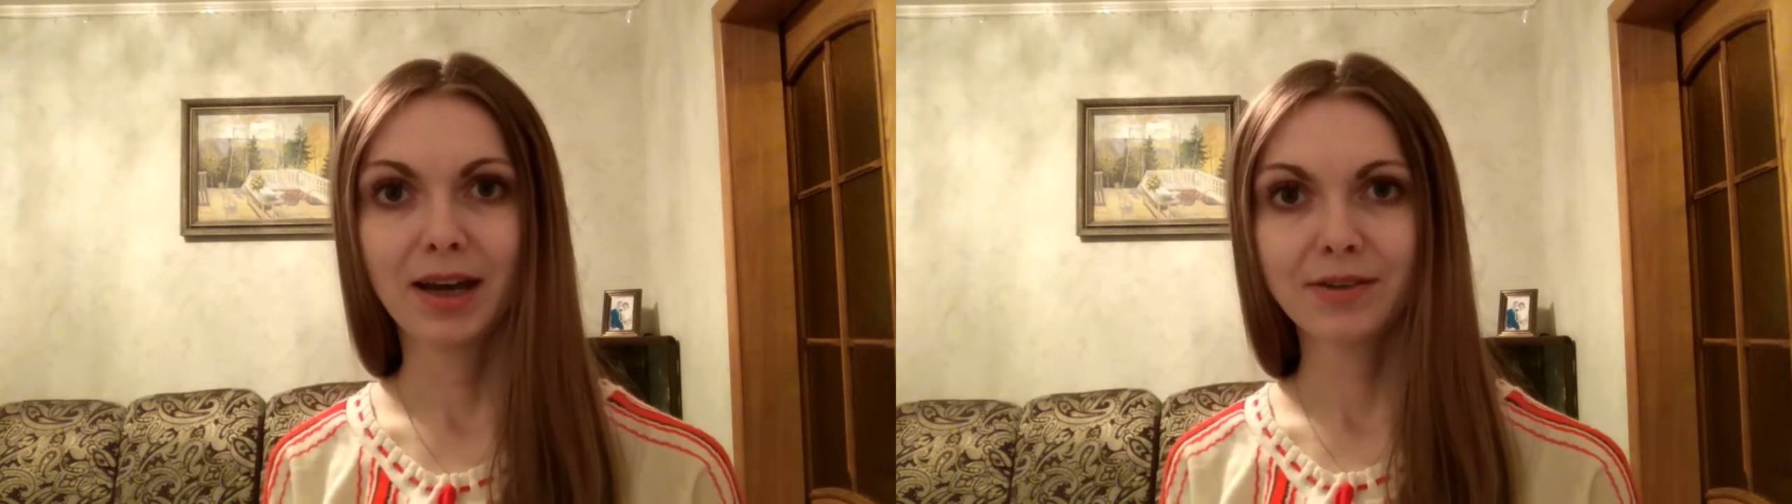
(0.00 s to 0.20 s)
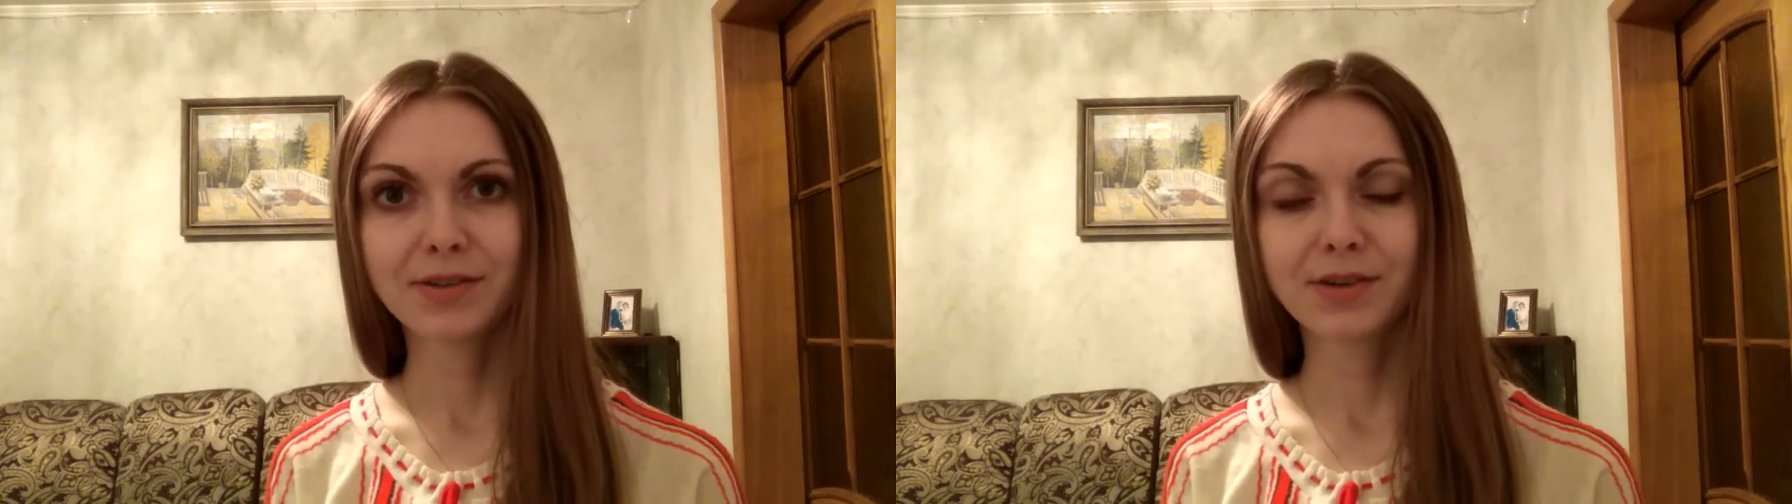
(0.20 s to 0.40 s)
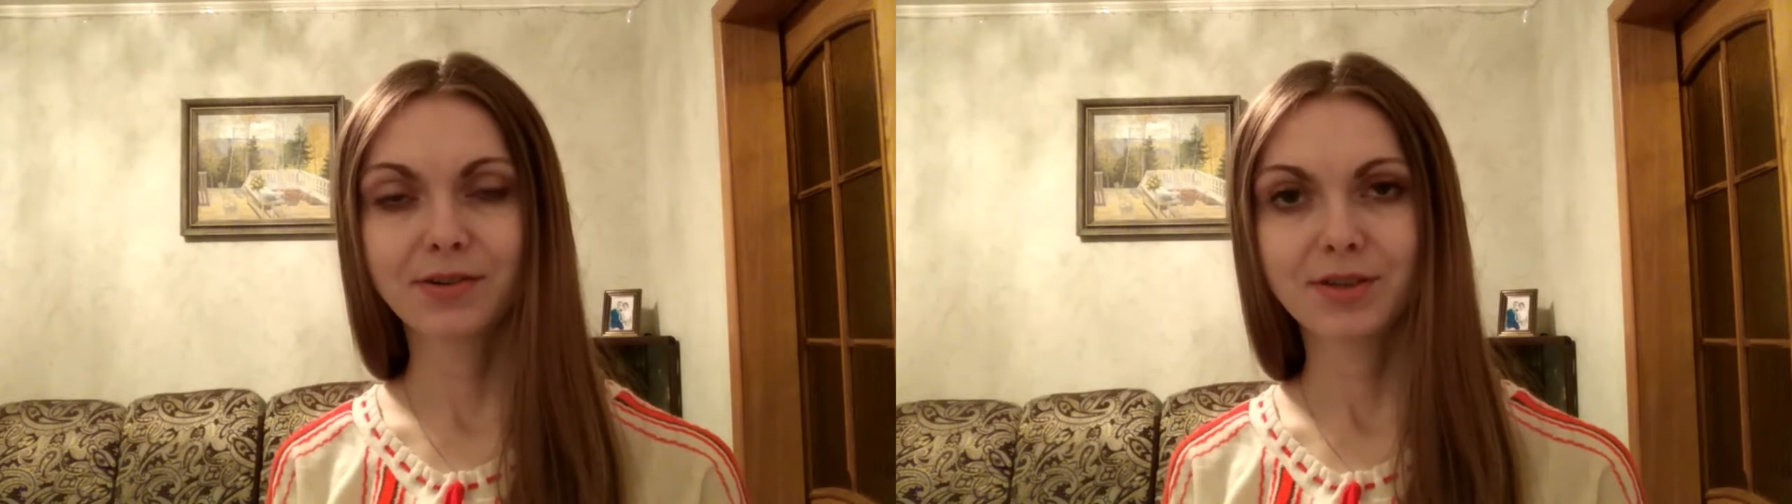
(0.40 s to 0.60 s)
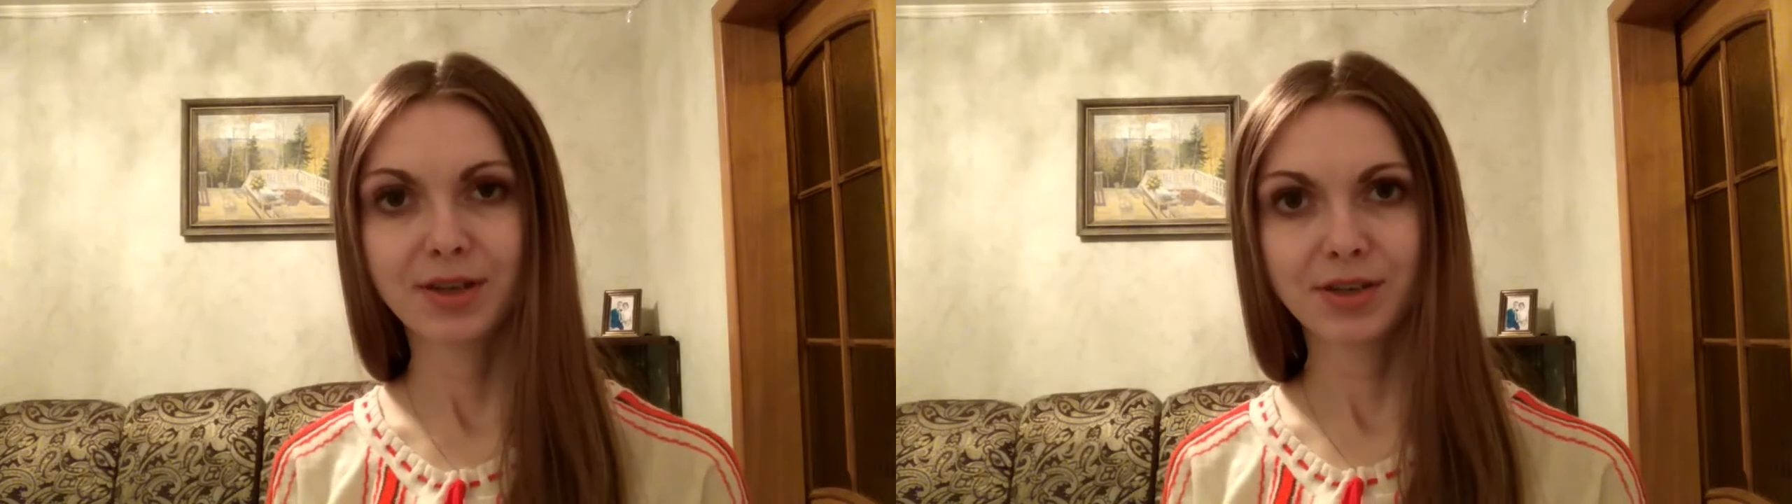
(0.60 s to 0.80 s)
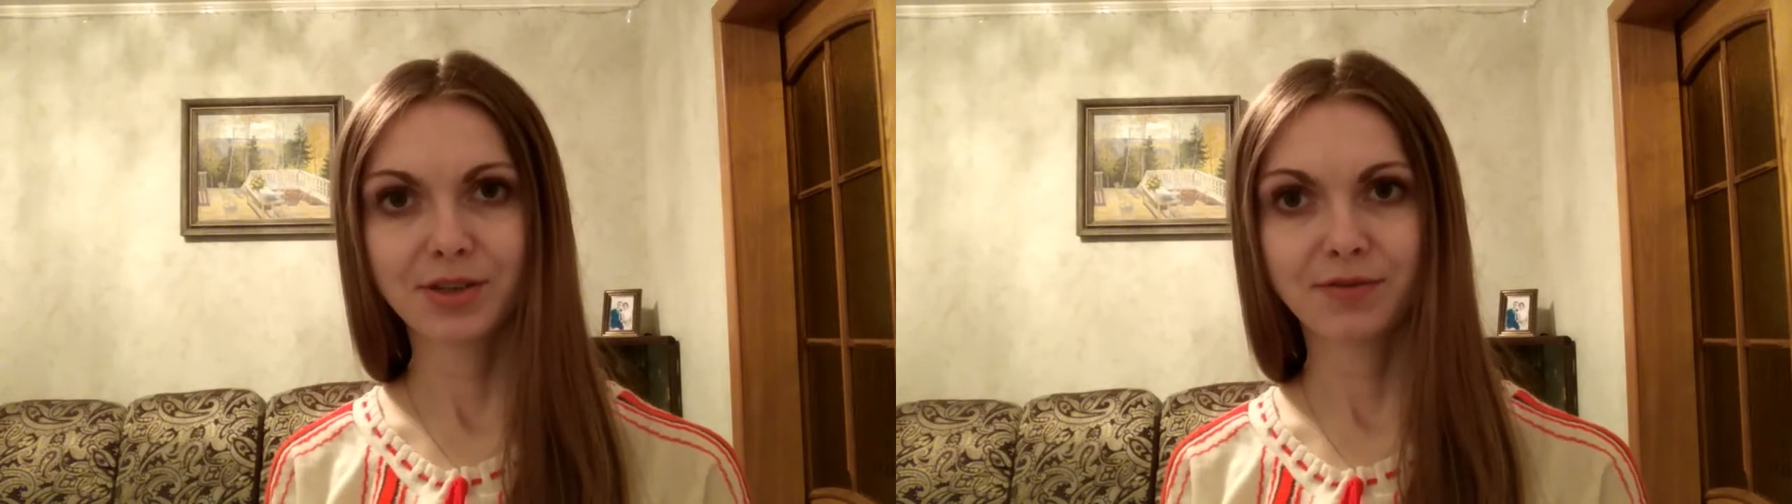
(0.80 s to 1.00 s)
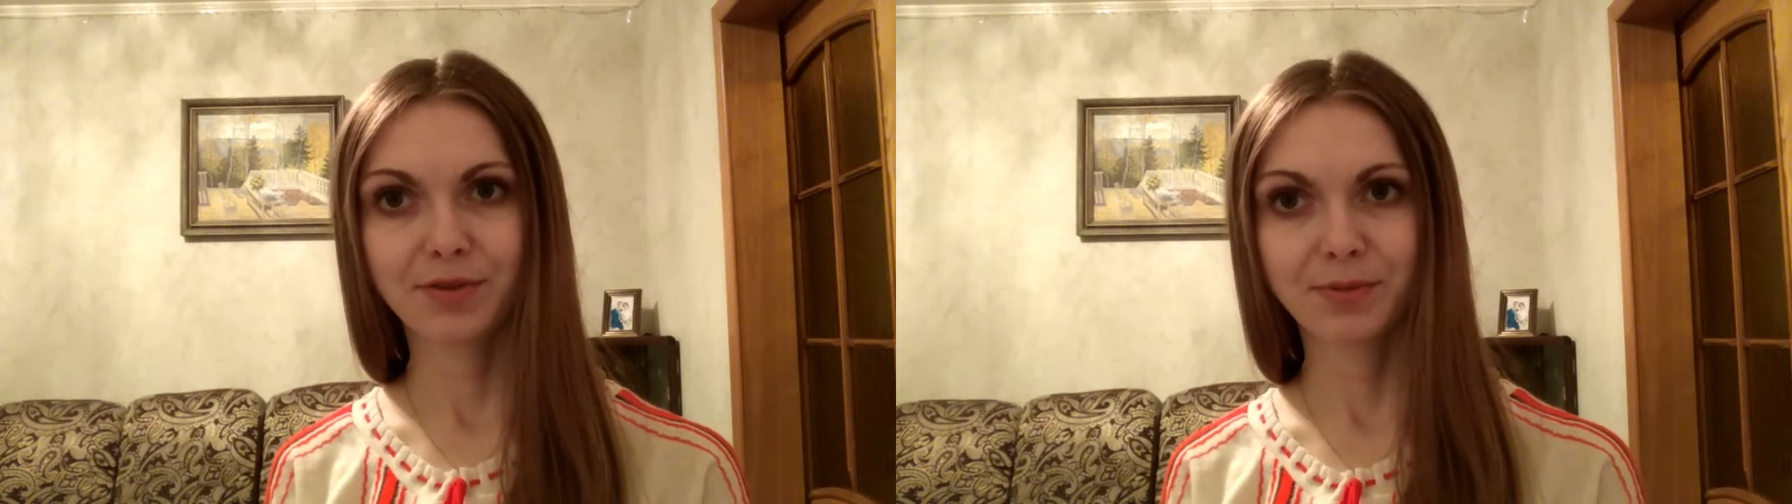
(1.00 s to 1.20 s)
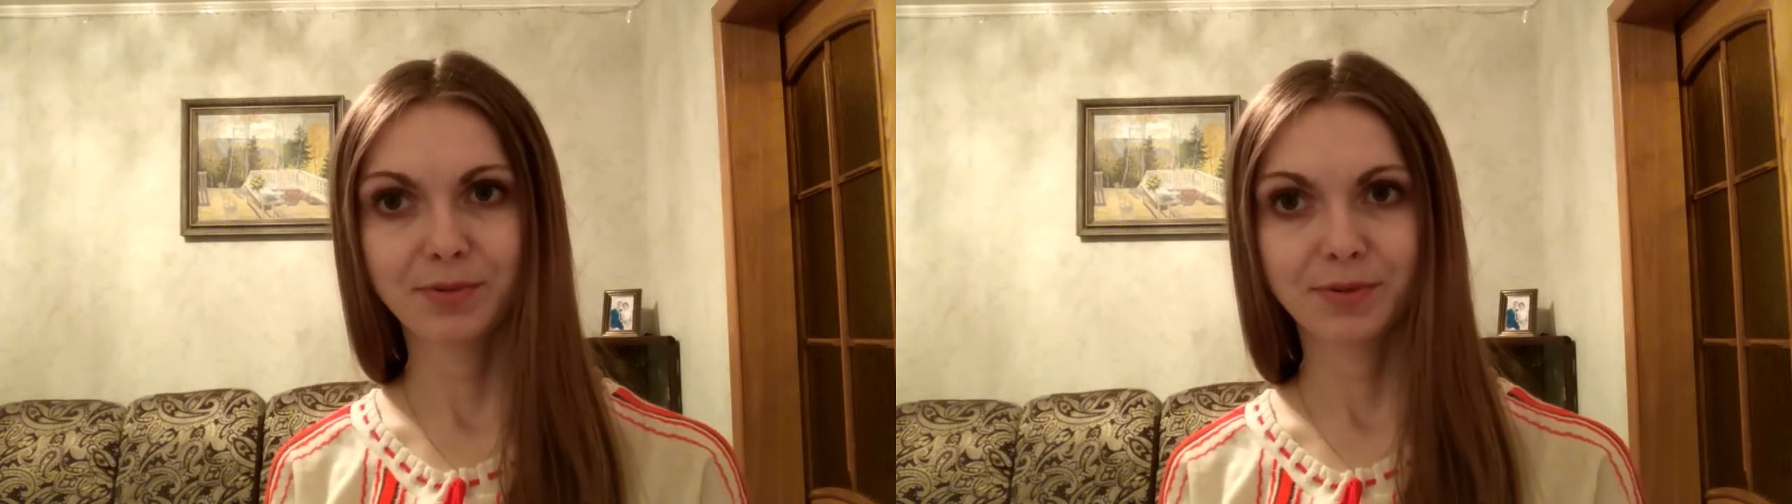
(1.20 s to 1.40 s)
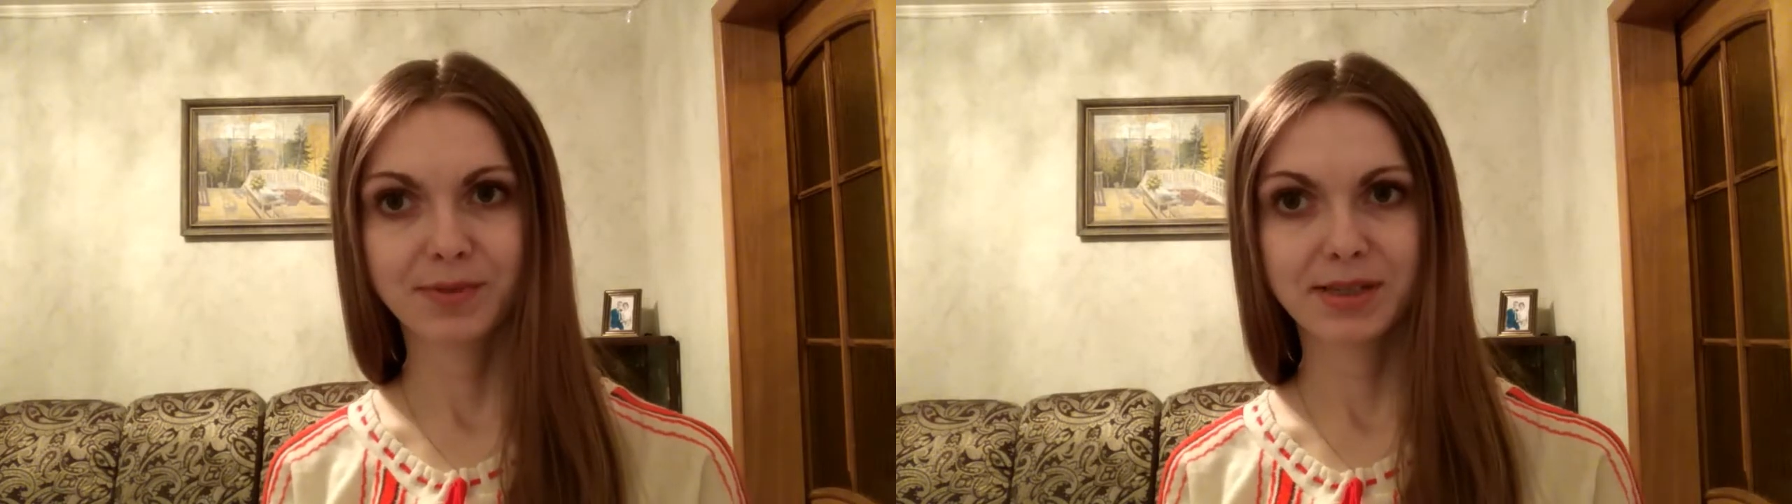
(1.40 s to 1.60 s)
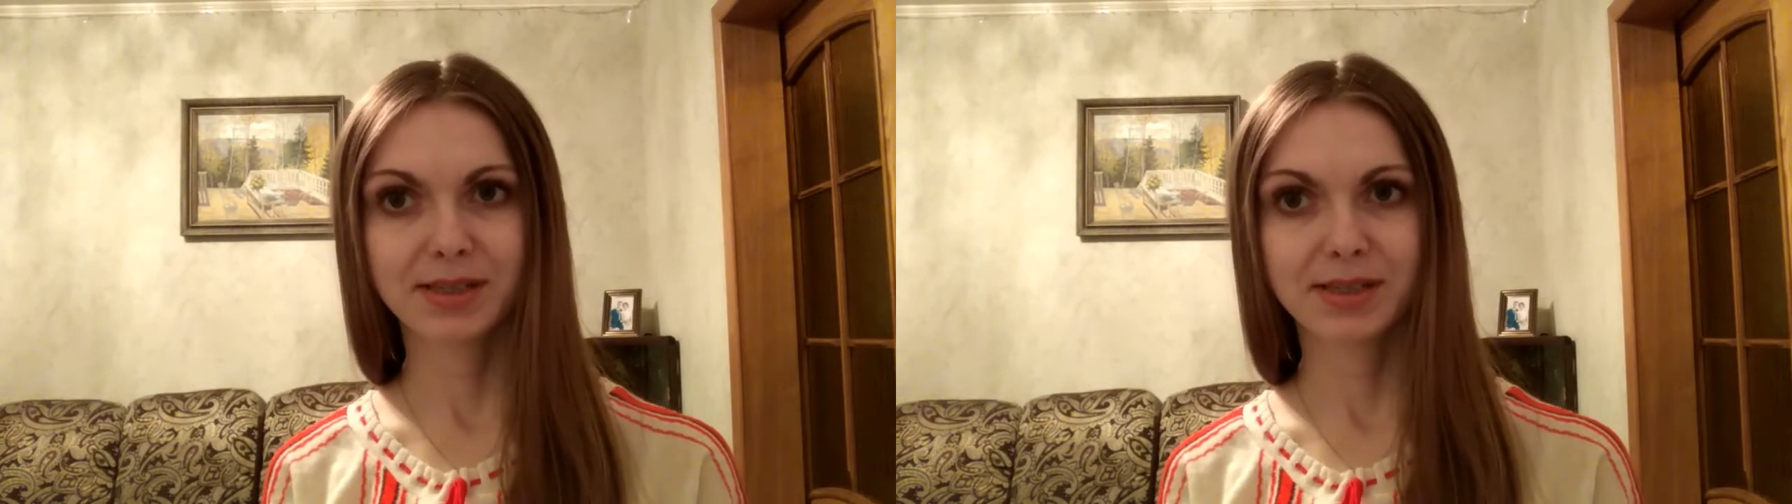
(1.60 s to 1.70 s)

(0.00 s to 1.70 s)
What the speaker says: After graduation from Tomsk